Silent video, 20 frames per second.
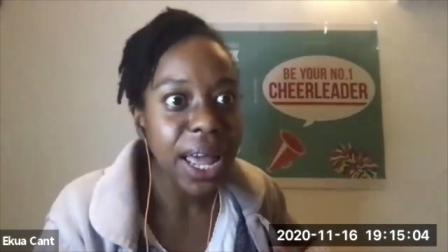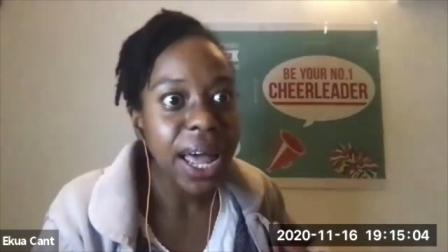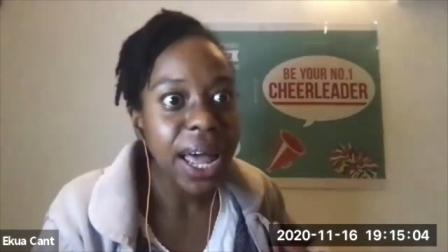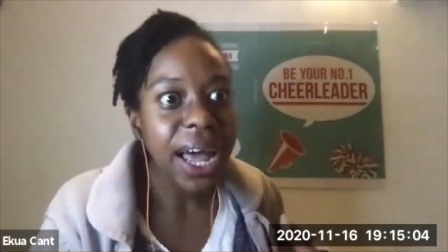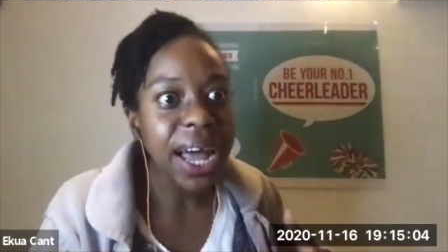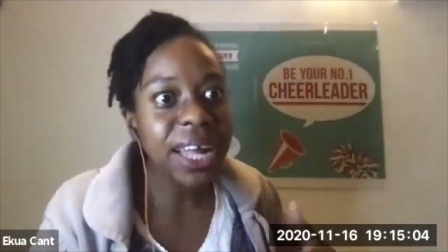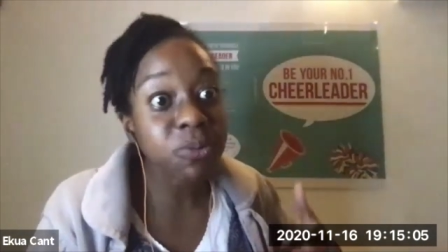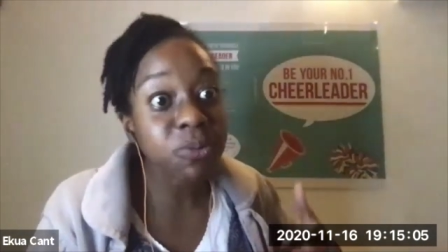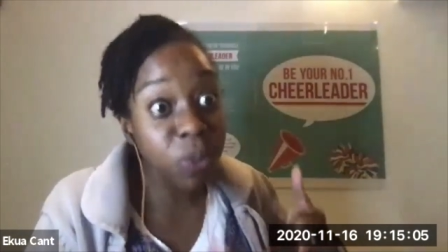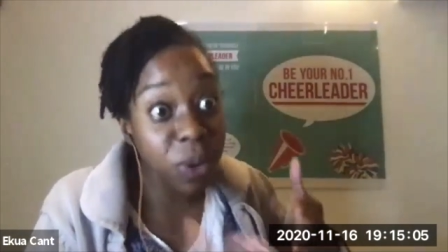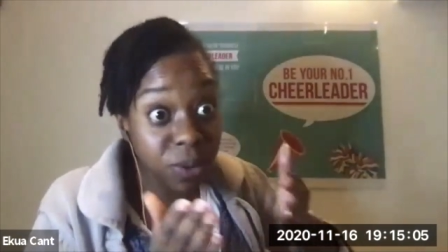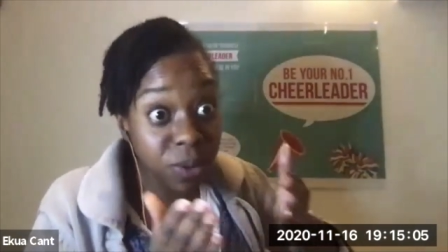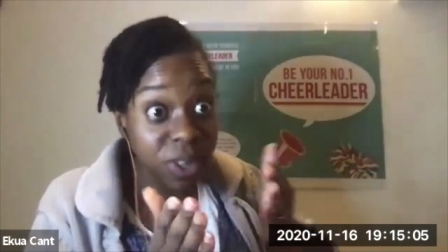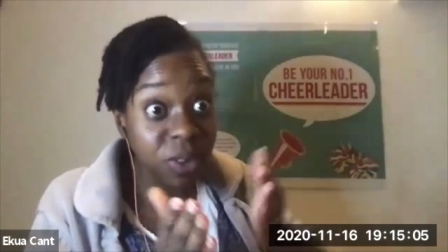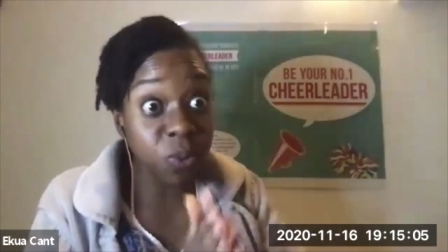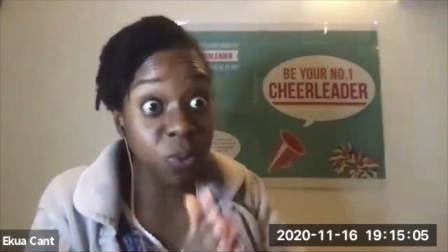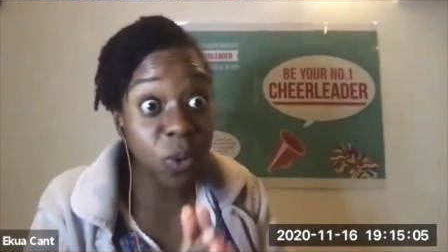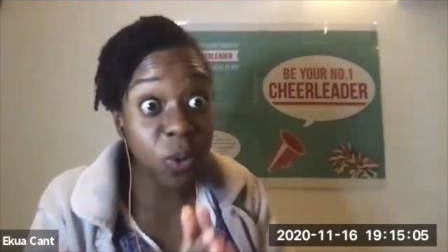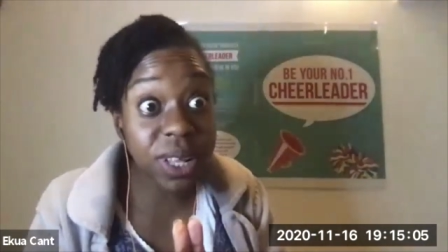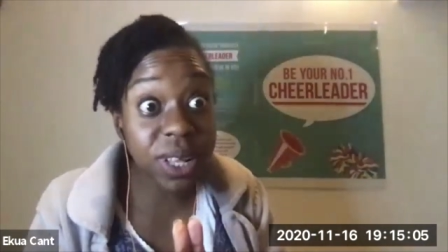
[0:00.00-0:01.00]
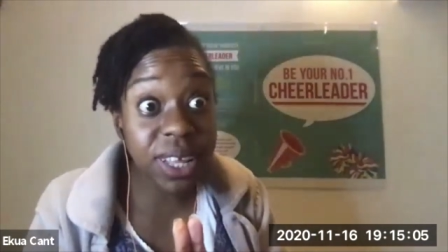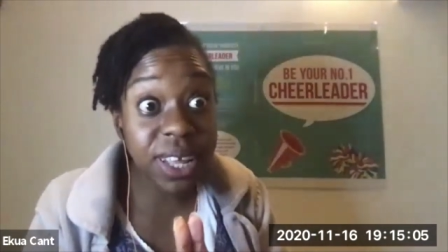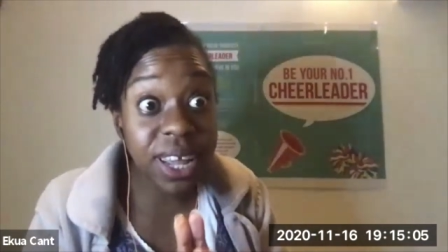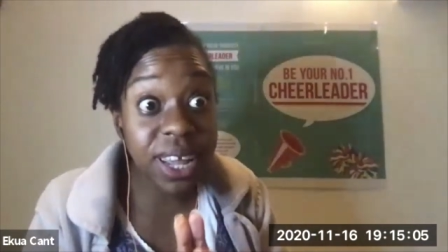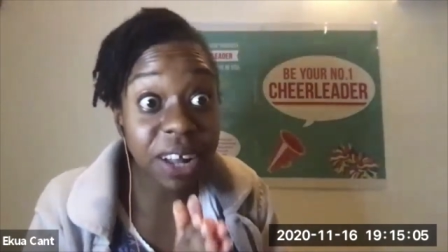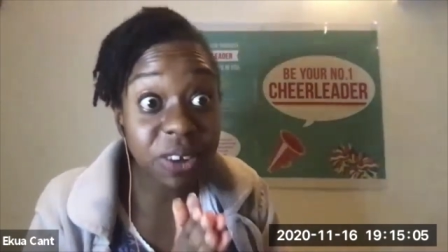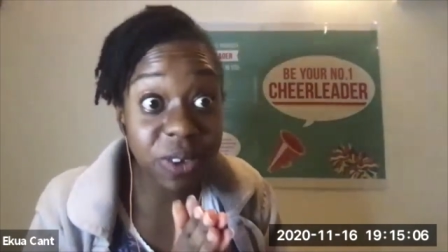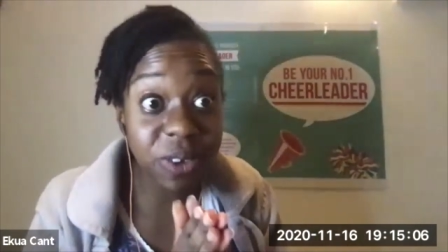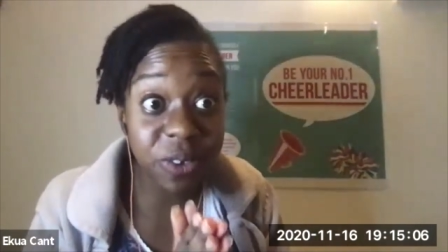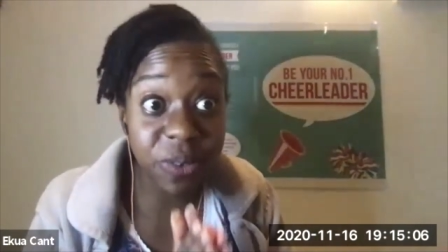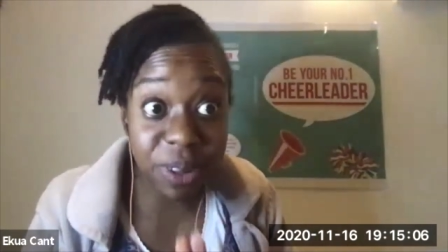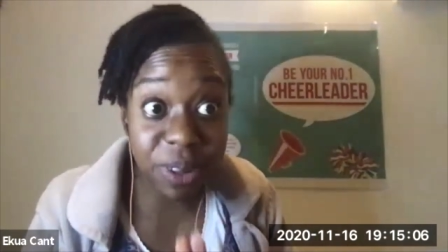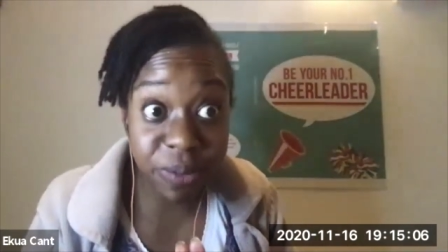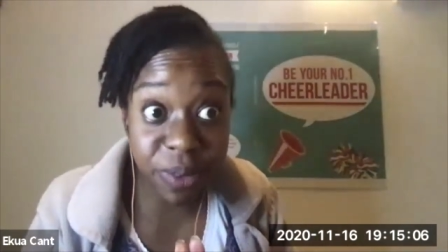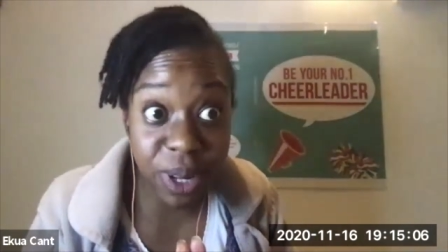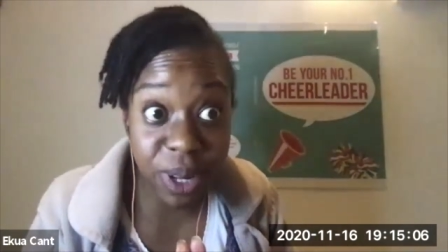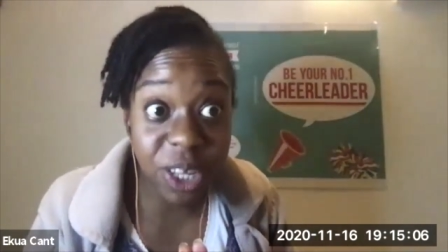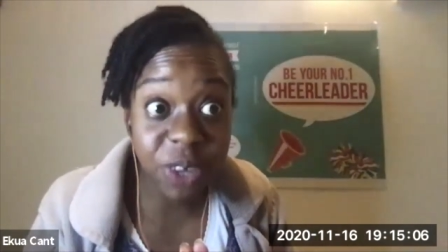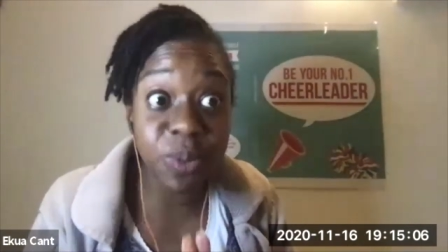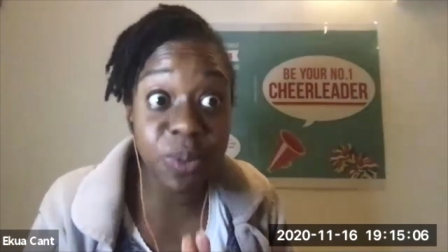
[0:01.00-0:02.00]
I, well, one, how do you develop the
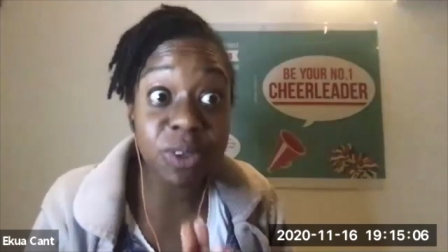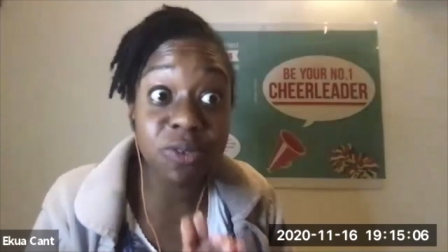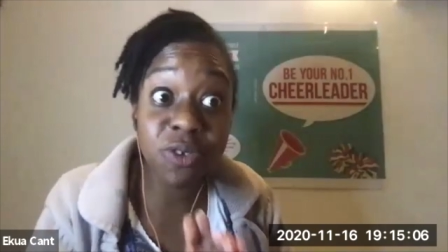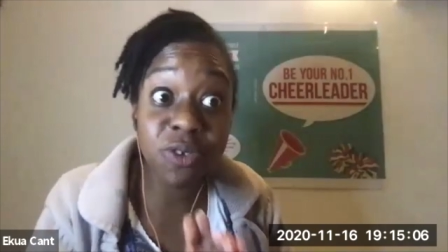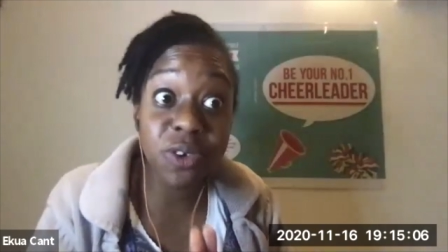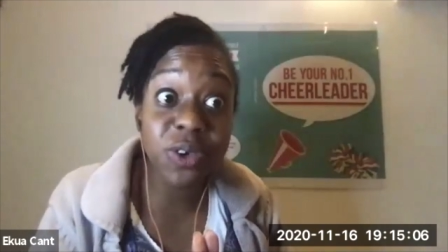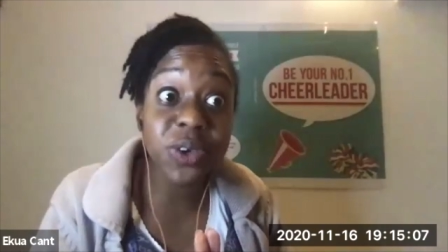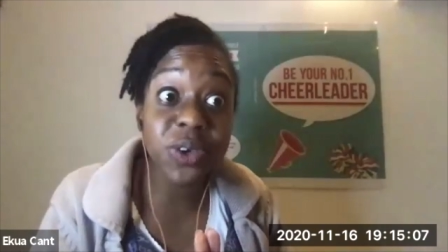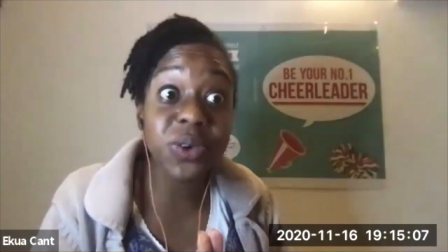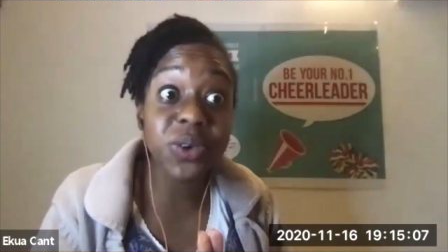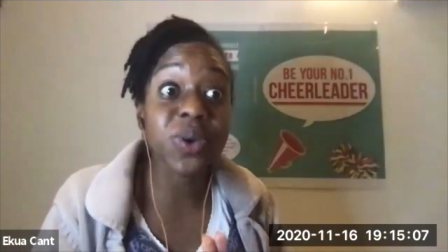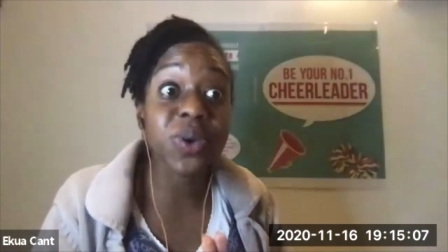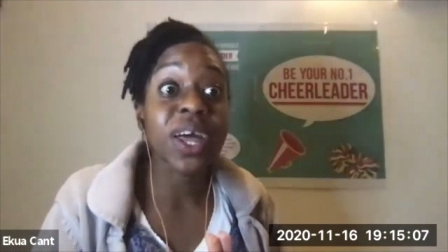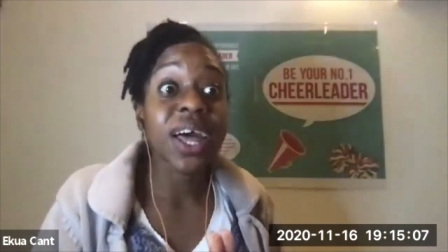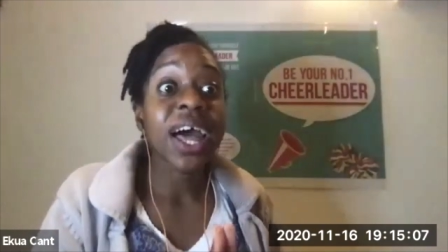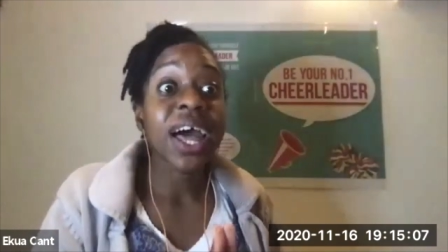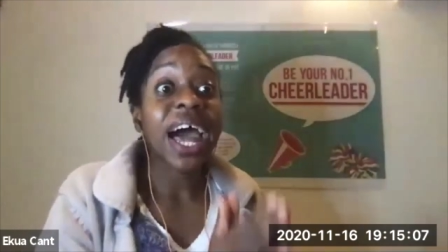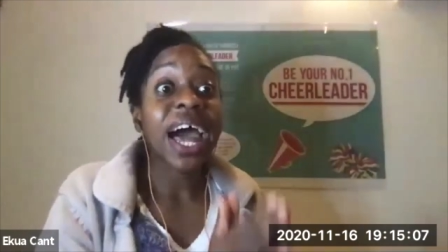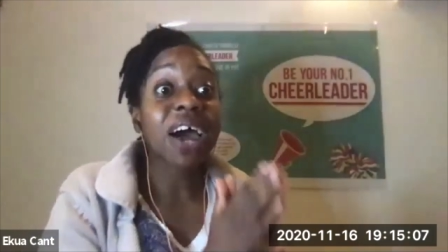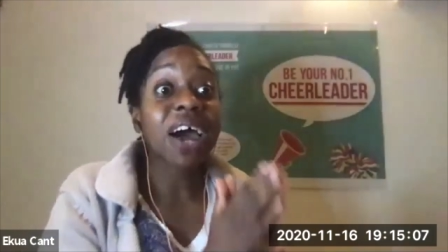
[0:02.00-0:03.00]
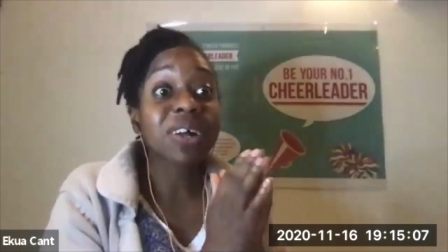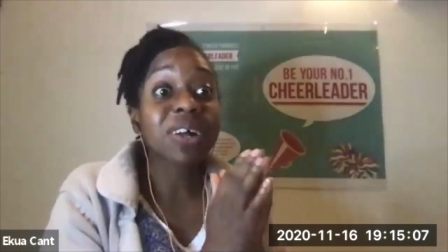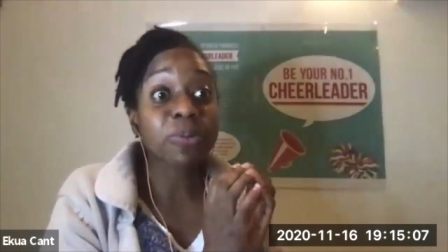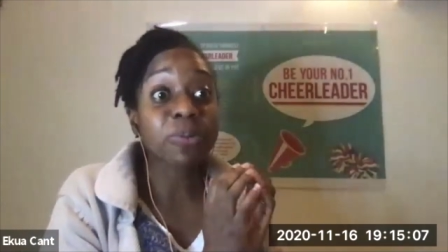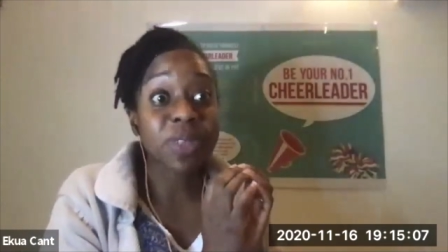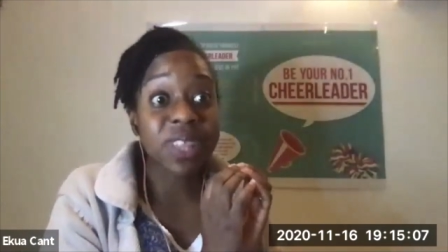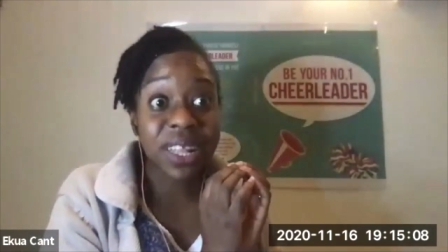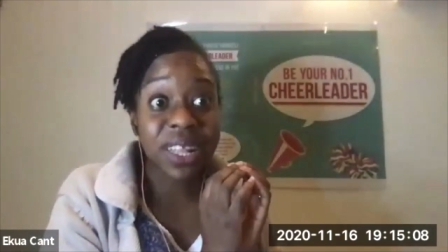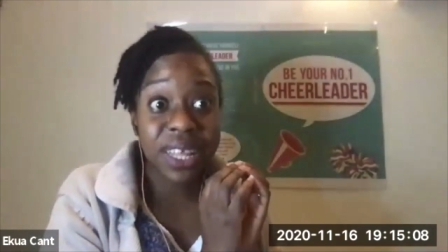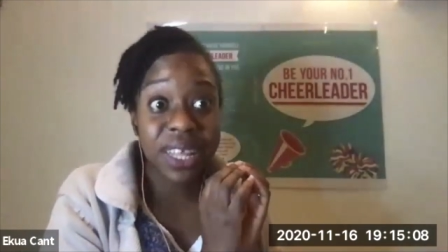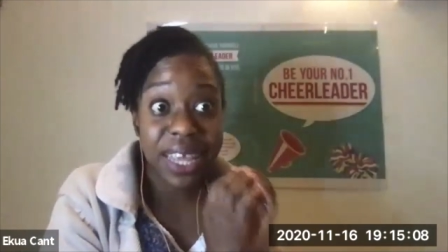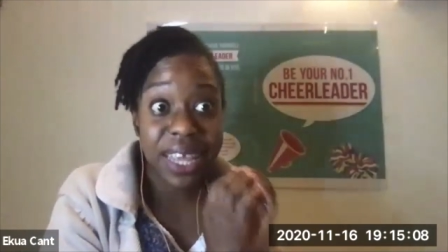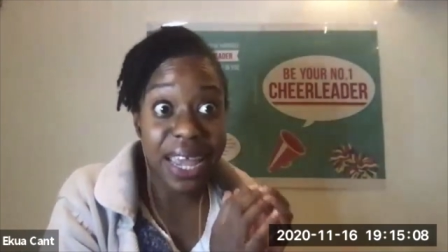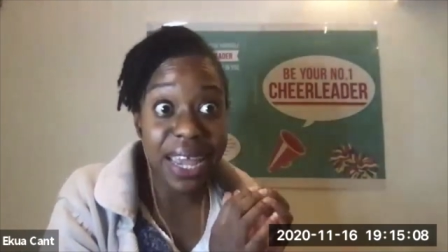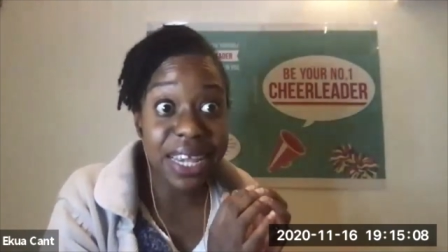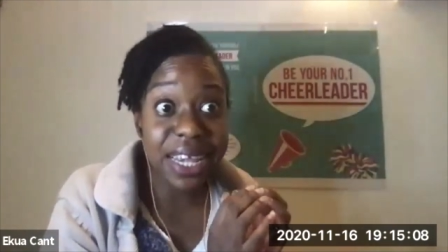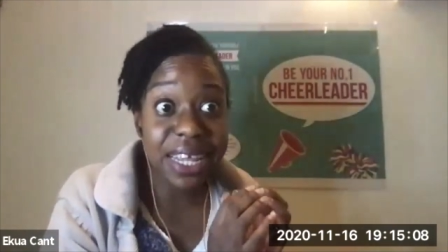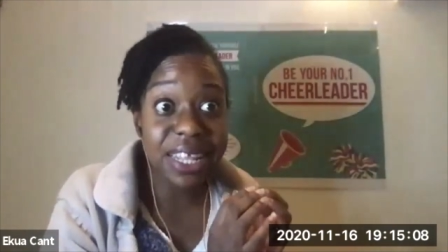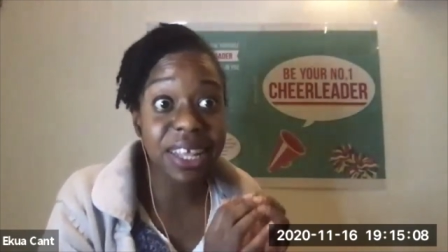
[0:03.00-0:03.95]
courage? But two, how can I present the case?